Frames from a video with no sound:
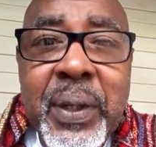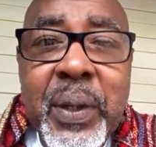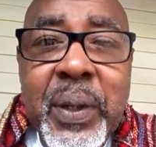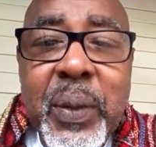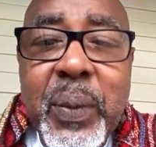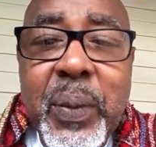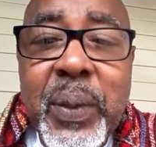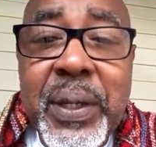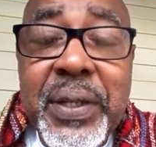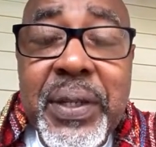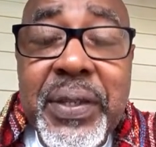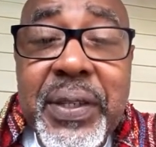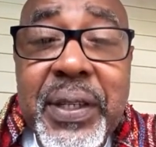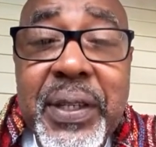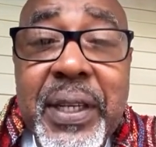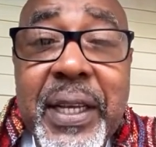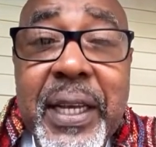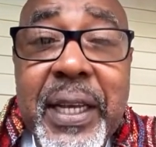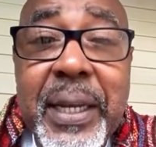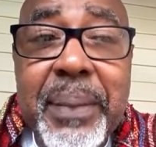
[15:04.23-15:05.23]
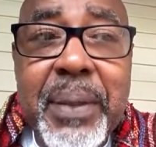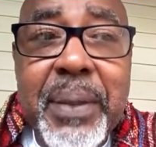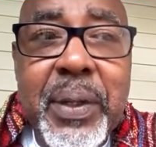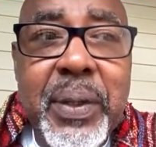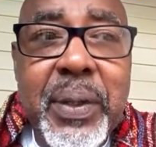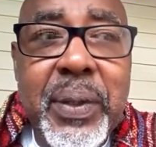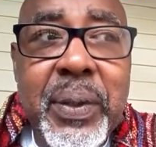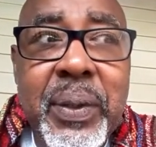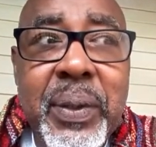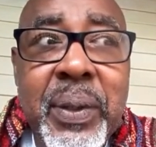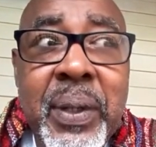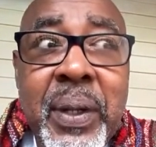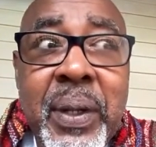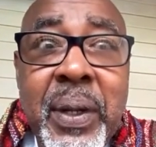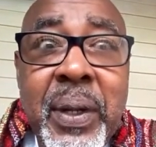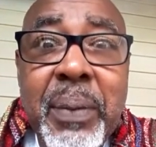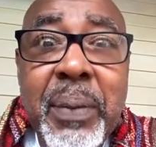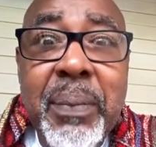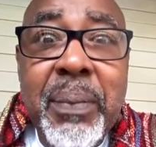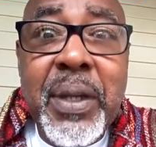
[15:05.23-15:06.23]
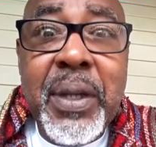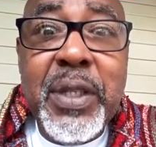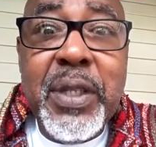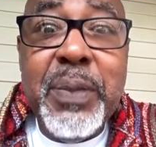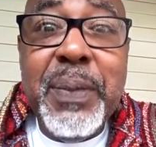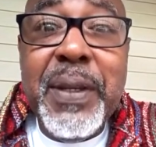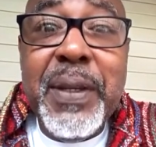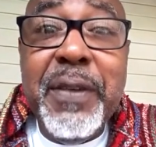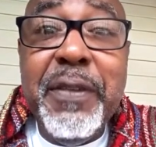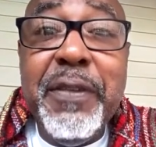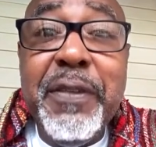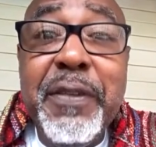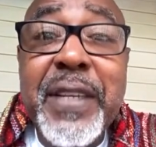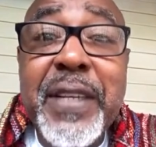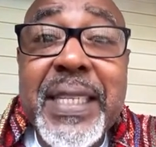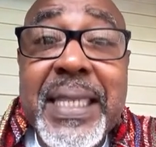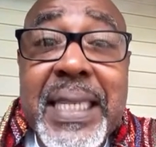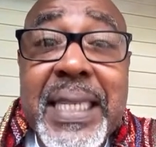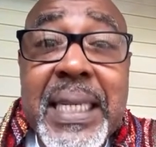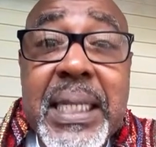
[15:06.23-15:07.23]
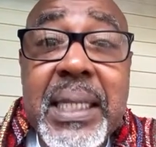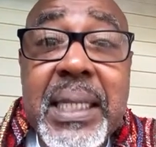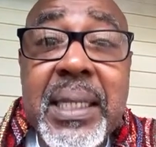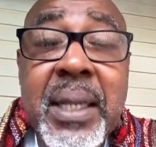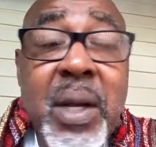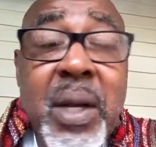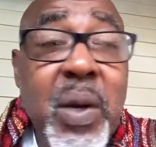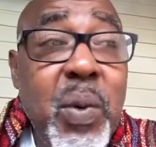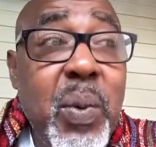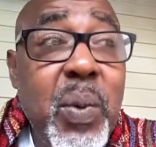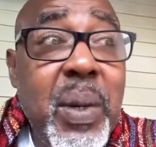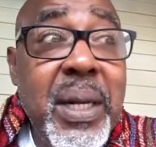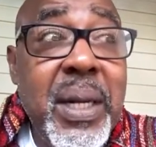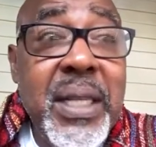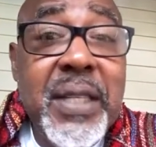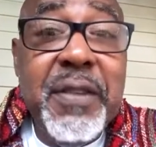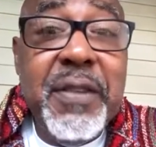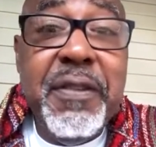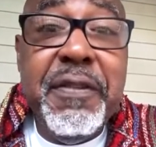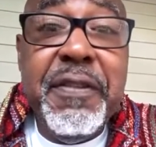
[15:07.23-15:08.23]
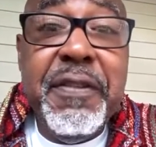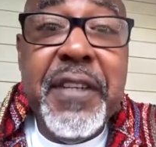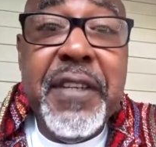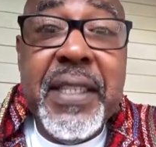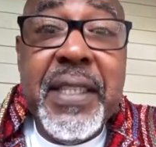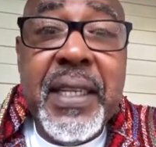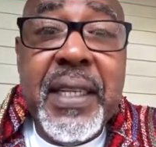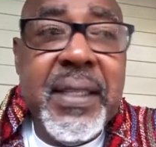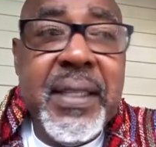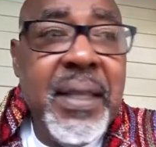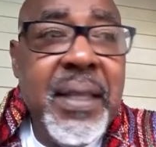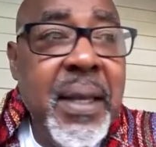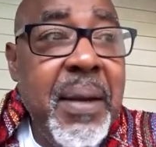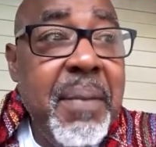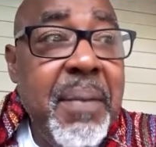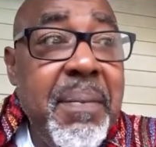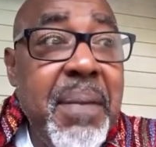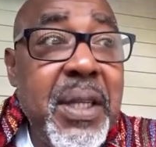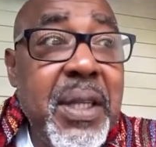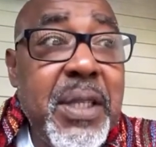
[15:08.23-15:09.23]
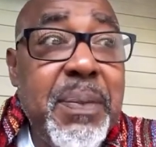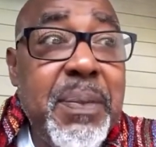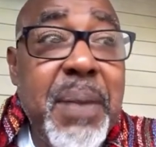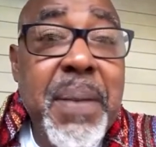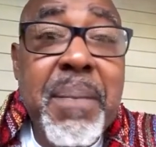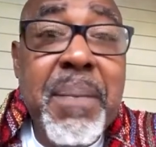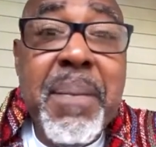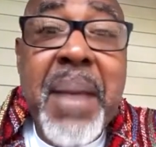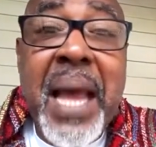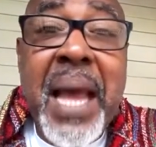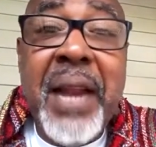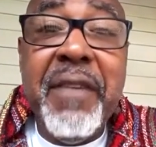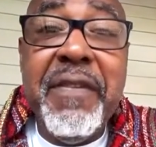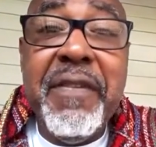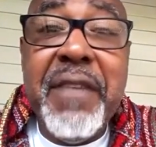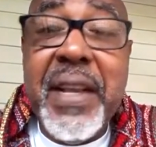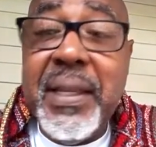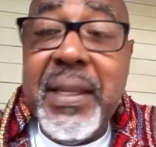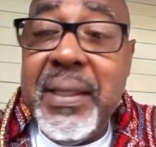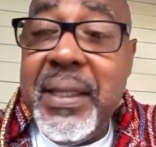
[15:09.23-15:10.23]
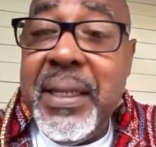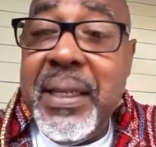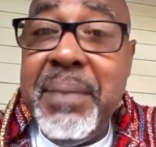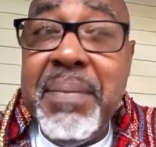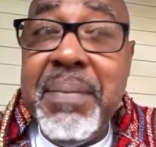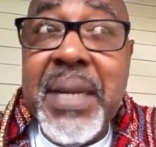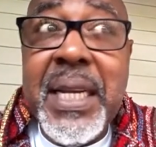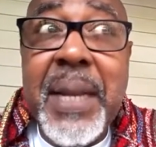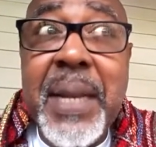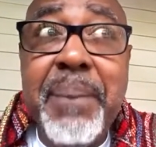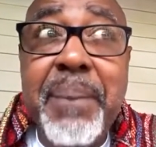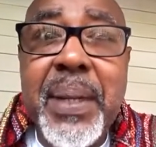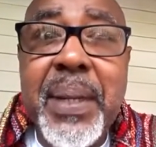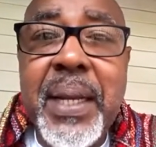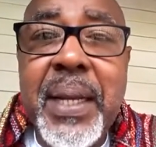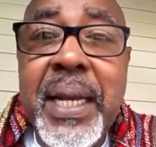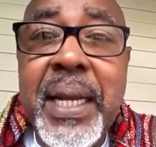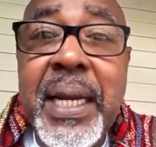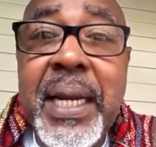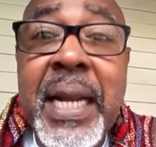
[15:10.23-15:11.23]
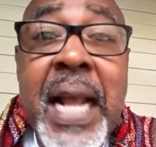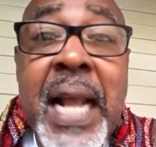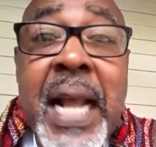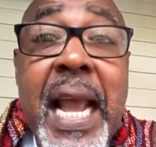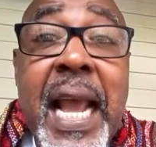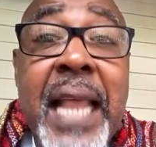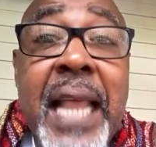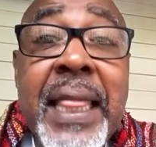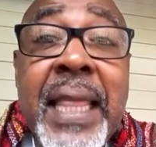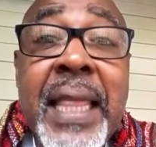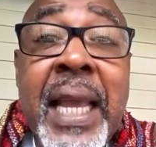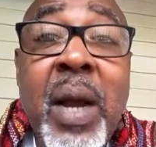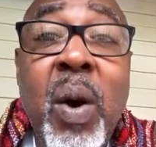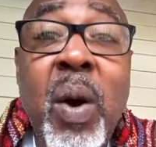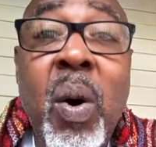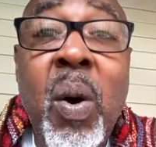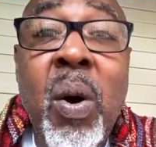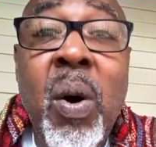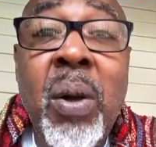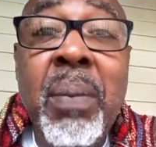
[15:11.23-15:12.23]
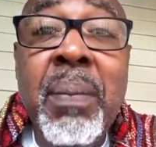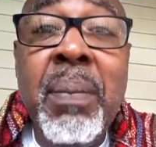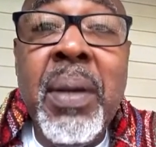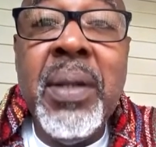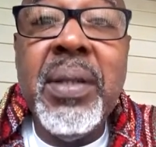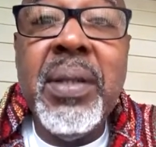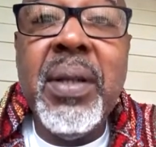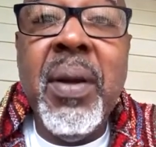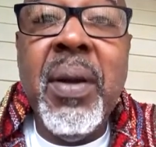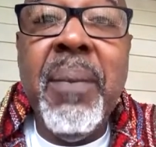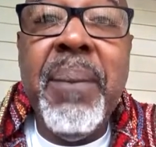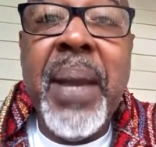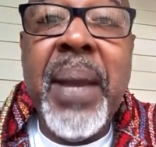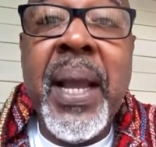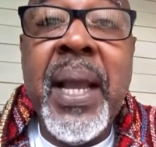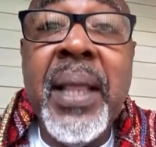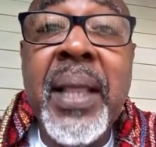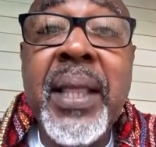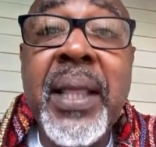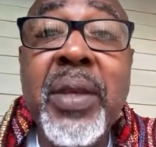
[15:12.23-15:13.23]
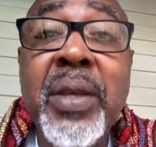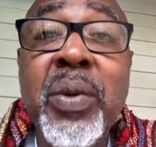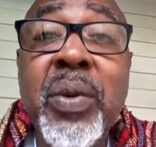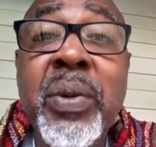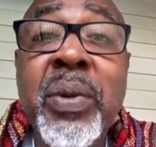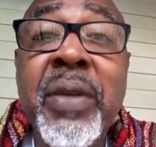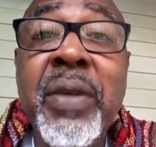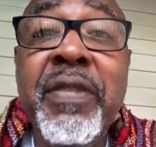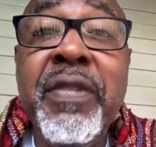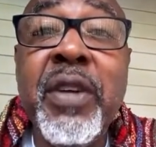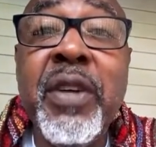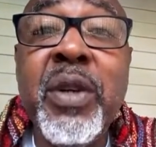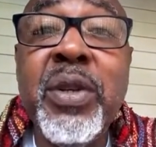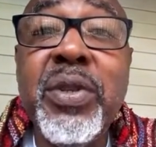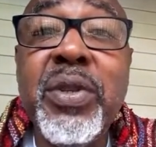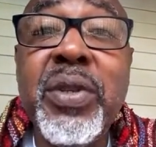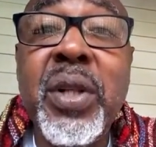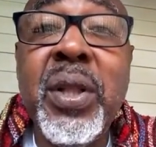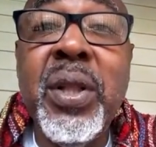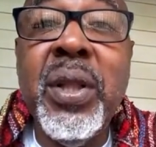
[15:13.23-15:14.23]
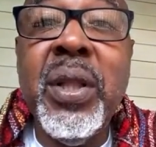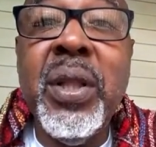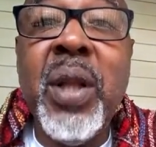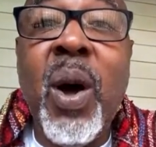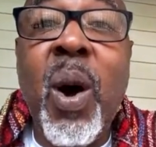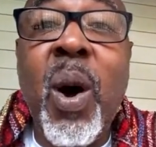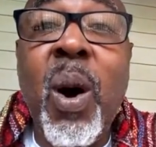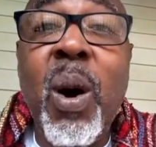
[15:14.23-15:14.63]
What is chemical must be physics. What is physics must be manifested, manipulated, and they all must obey the universal law.